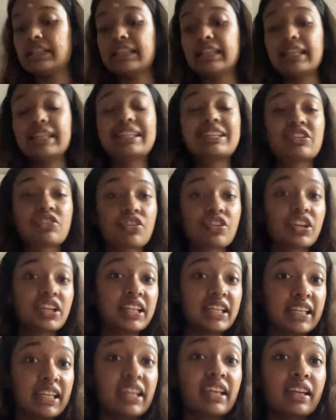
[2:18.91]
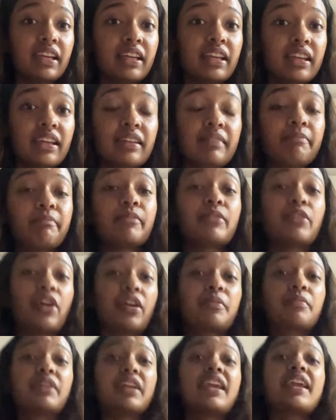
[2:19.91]
Literally, I'm
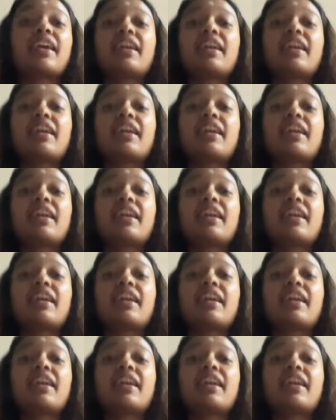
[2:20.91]
not bringing